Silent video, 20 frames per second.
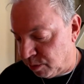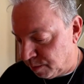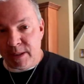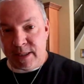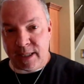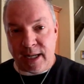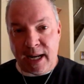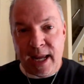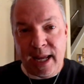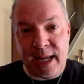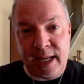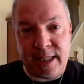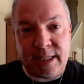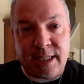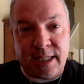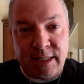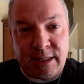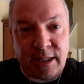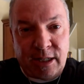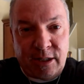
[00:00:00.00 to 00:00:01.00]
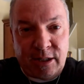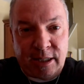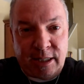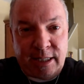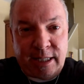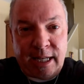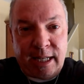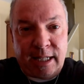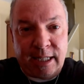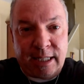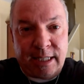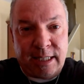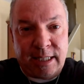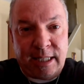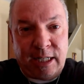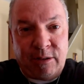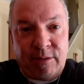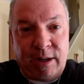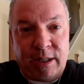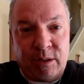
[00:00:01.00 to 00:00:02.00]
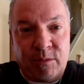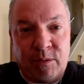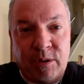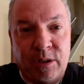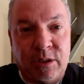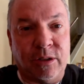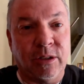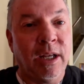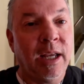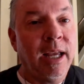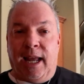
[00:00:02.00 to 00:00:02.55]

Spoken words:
But today it's considered a delicacy around the world,